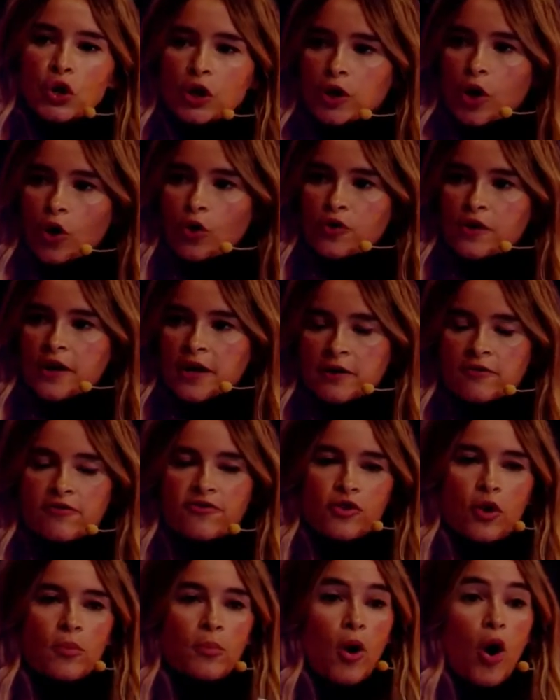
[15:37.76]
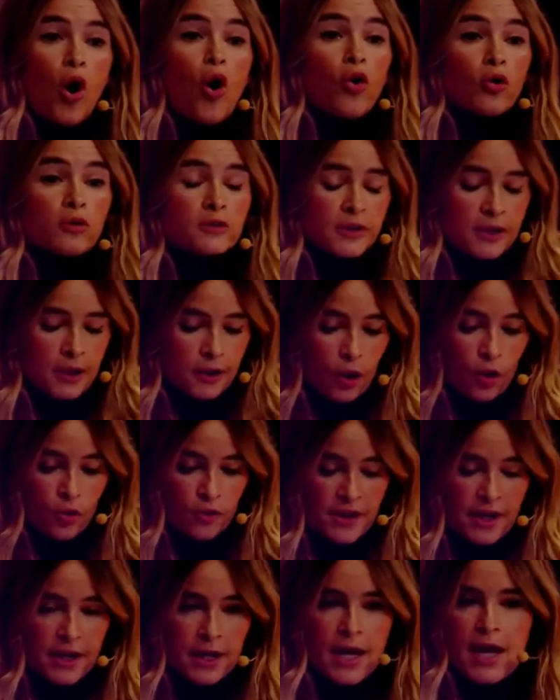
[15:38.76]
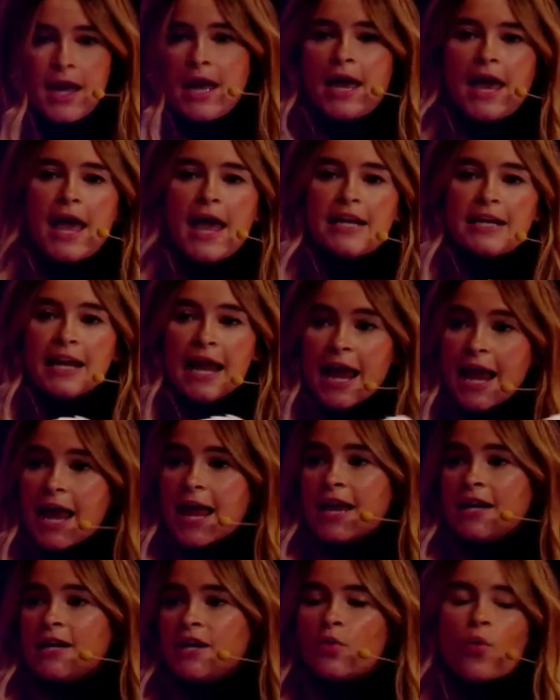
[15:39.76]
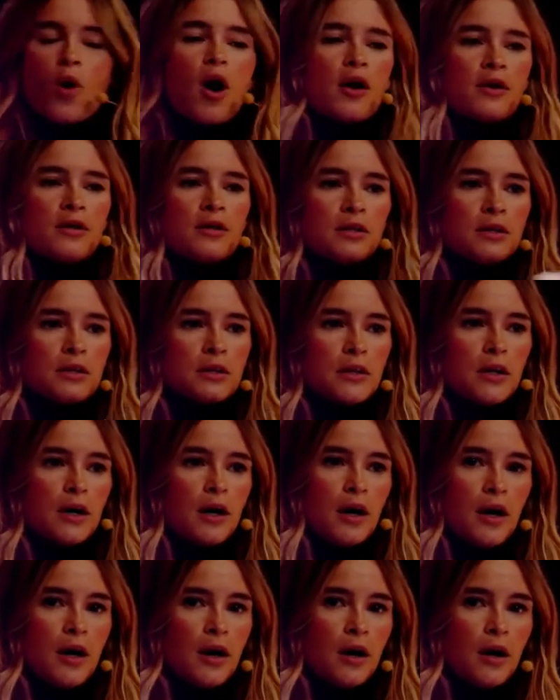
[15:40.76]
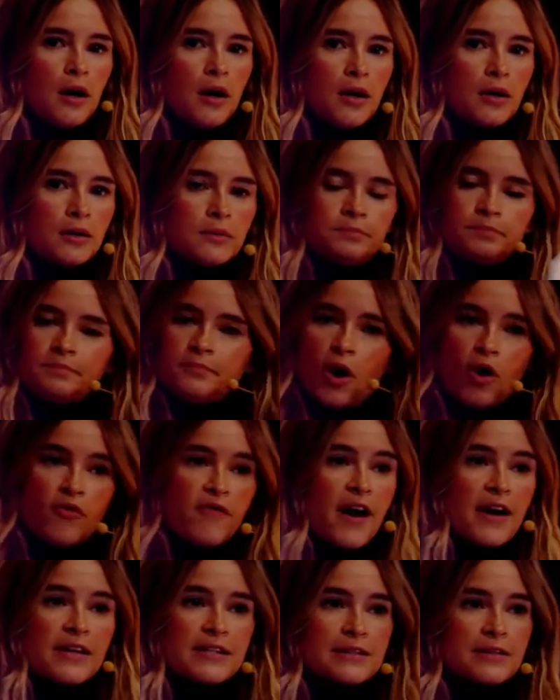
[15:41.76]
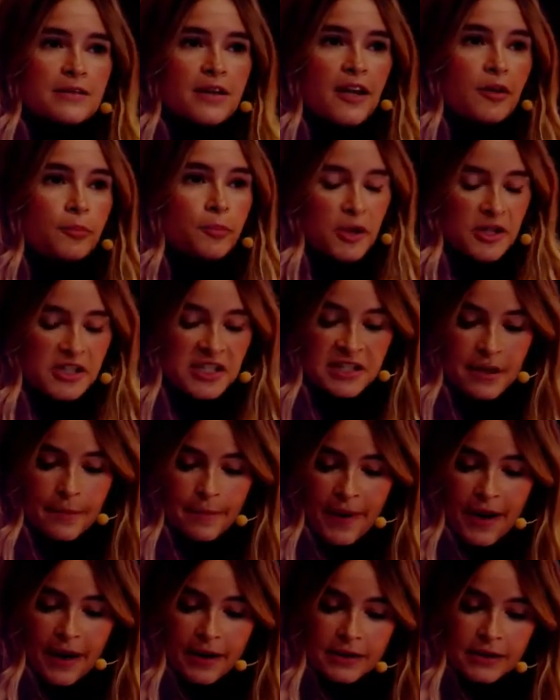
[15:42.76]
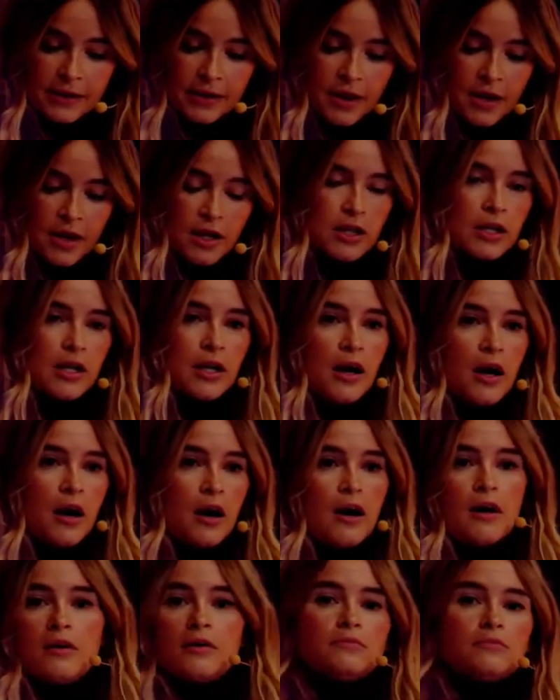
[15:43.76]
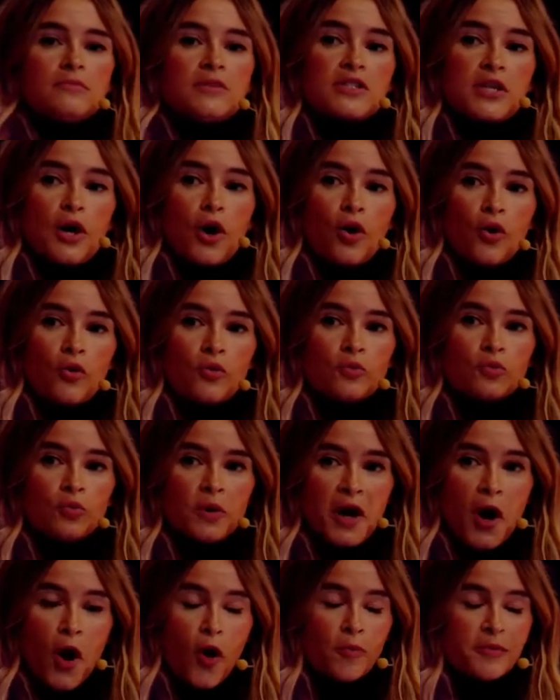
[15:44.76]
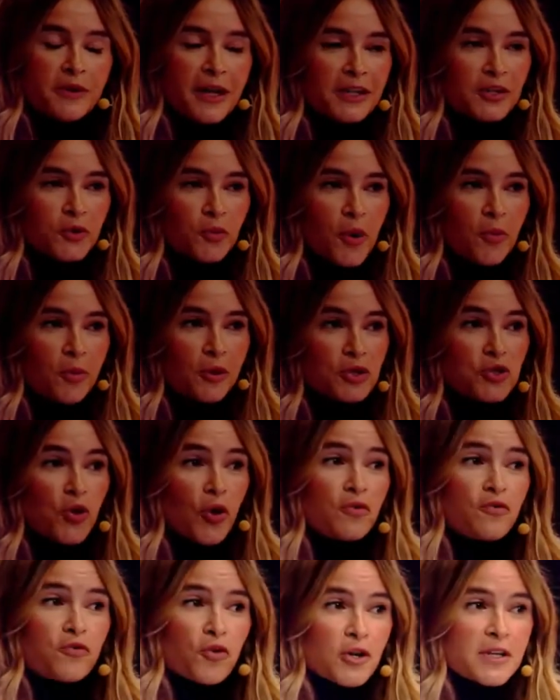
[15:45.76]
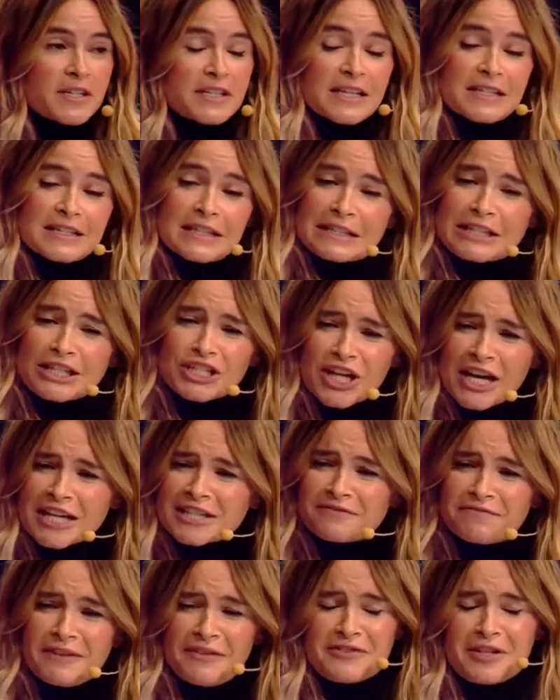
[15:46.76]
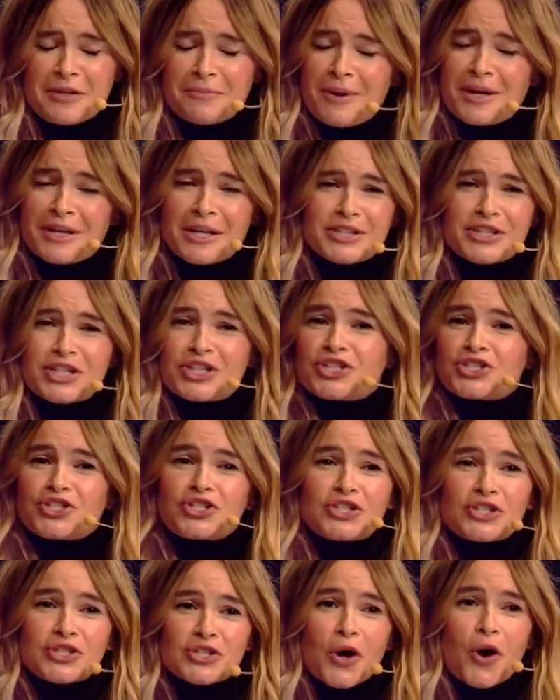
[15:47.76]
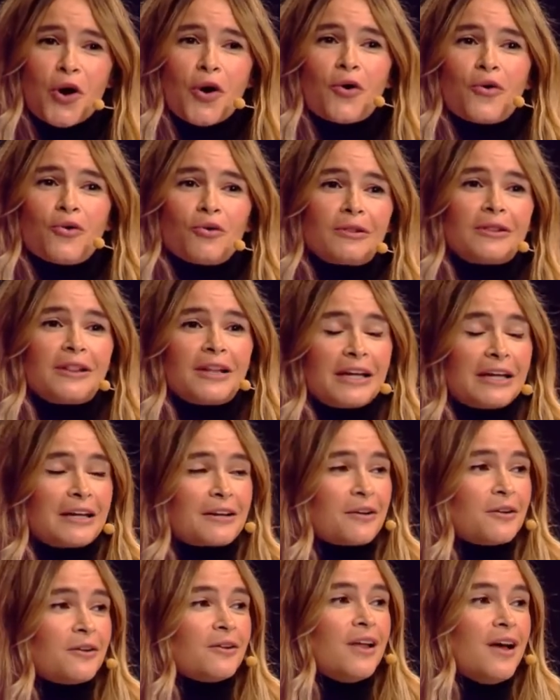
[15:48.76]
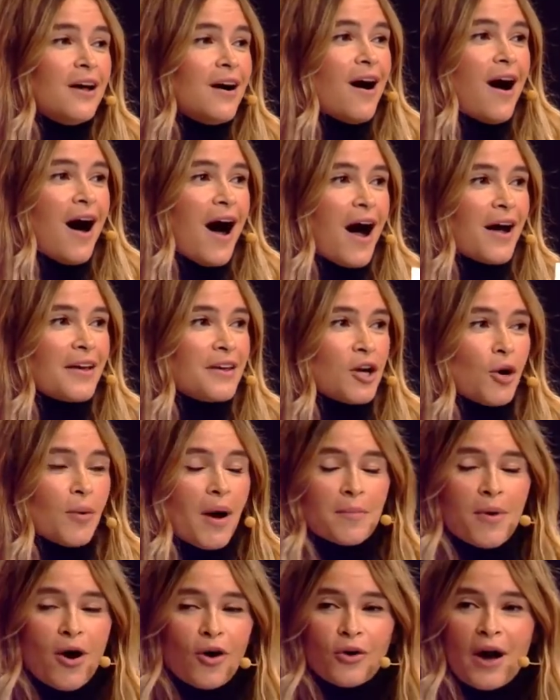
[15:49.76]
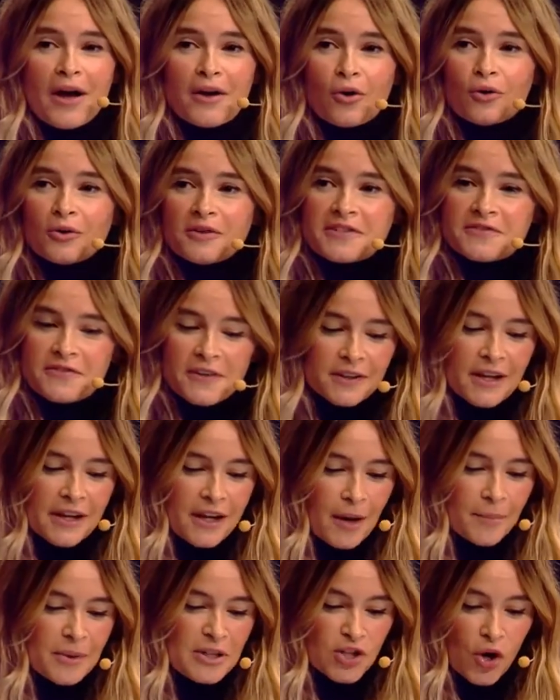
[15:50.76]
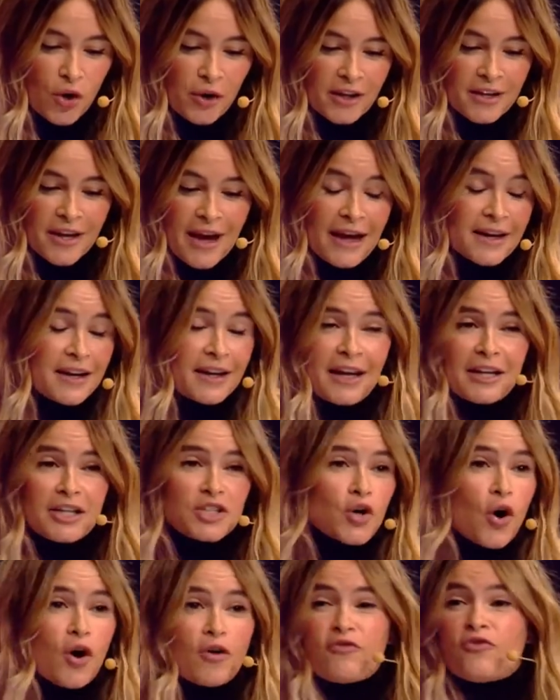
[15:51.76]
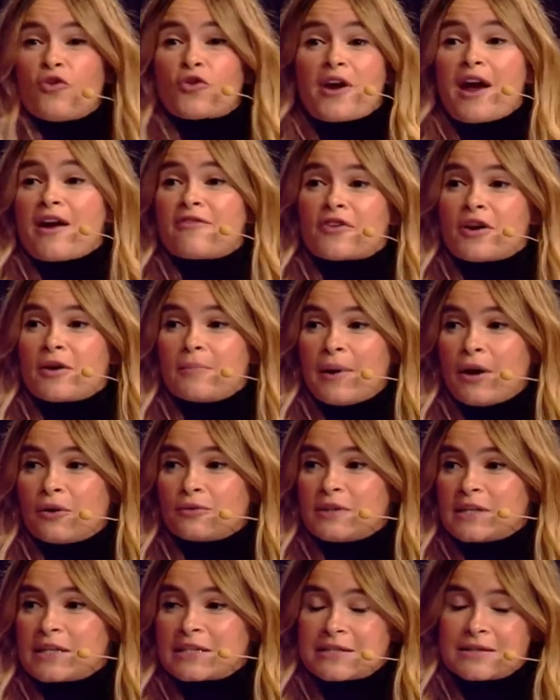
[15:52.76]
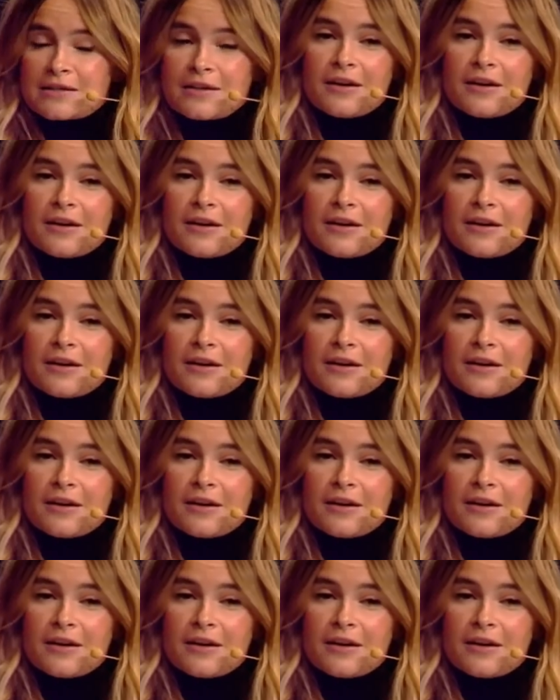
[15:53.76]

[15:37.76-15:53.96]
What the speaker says: clothing from old clothing. And anyone of us can participate. So we hope that we will join forces. It's just 15 minutes. It's so little. I always feel like I'm a talking head. I can talk forever about this